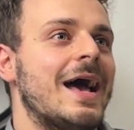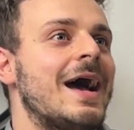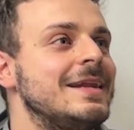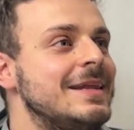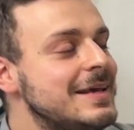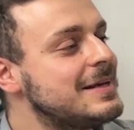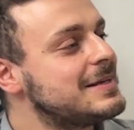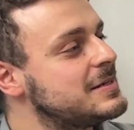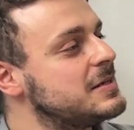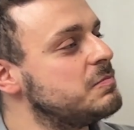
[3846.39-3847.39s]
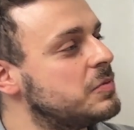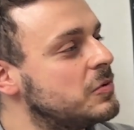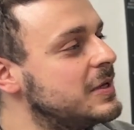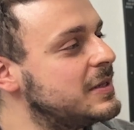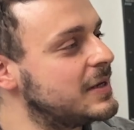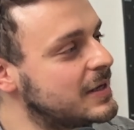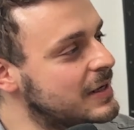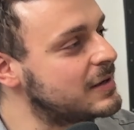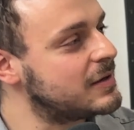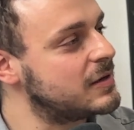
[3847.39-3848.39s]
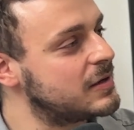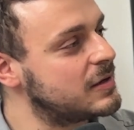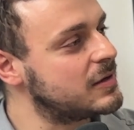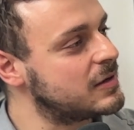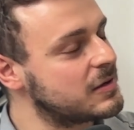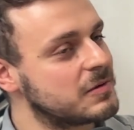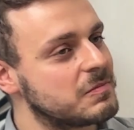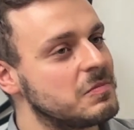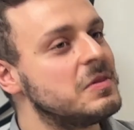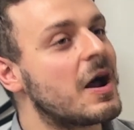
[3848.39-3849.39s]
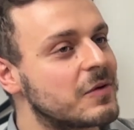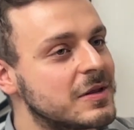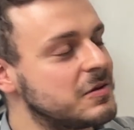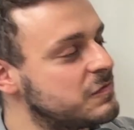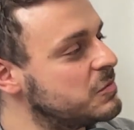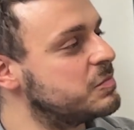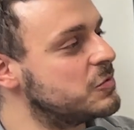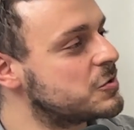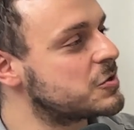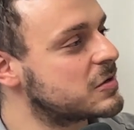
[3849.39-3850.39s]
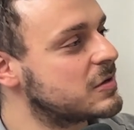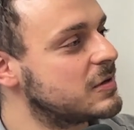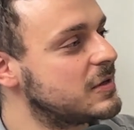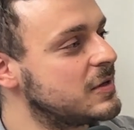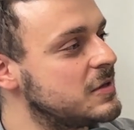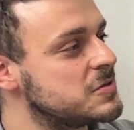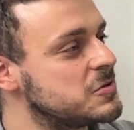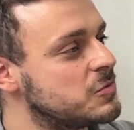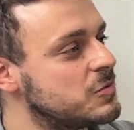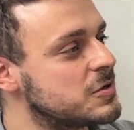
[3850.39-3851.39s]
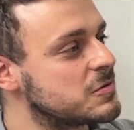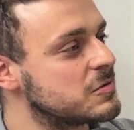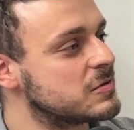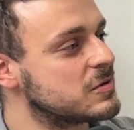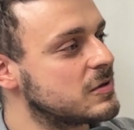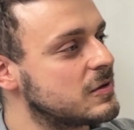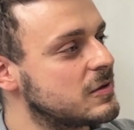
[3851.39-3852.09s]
an easy political narrative to push in these situations?